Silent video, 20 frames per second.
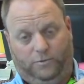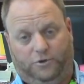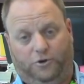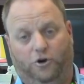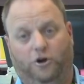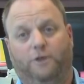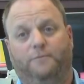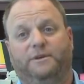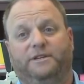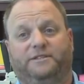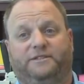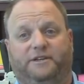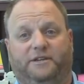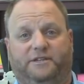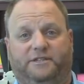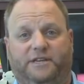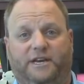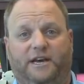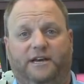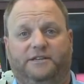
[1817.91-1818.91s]
tournament
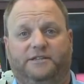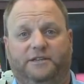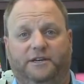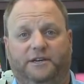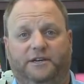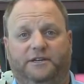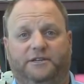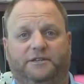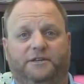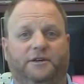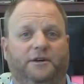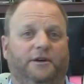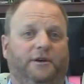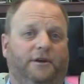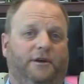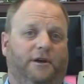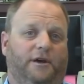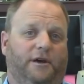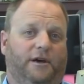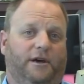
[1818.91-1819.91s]
success is
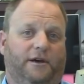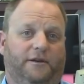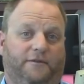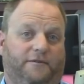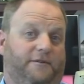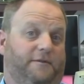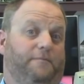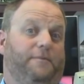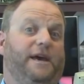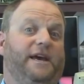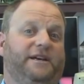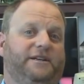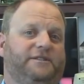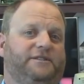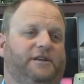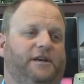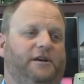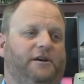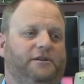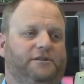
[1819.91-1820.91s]
to bait
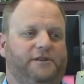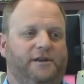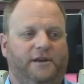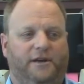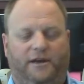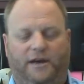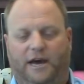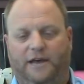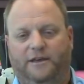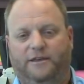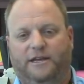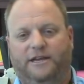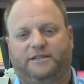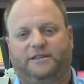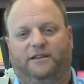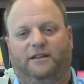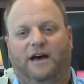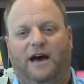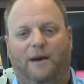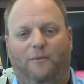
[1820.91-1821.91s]
sales. I think
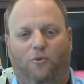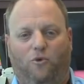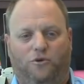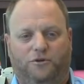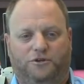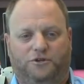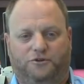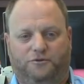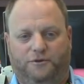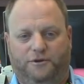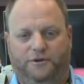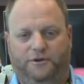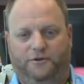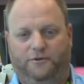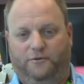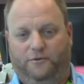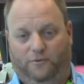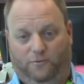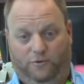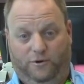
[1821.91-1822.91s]
that's a lot more
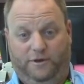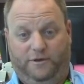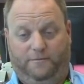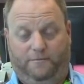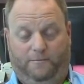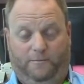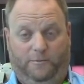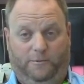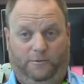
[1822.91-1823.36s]
true with